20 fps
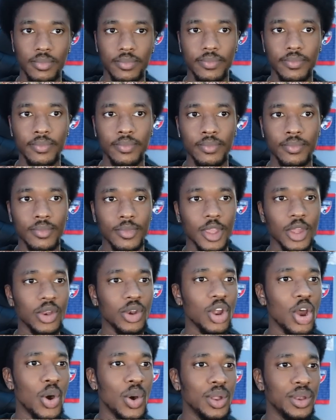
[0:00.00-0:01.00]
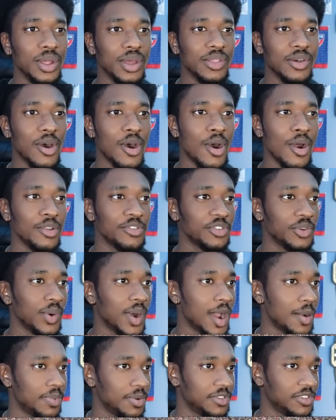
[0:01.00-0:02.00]
Here go another Arsenal
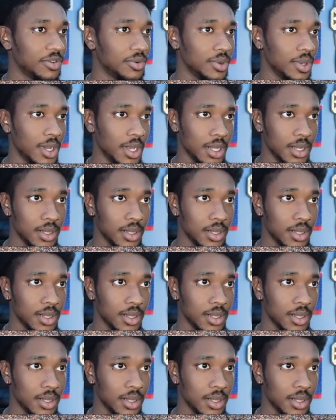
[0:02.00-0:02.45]
opportunity.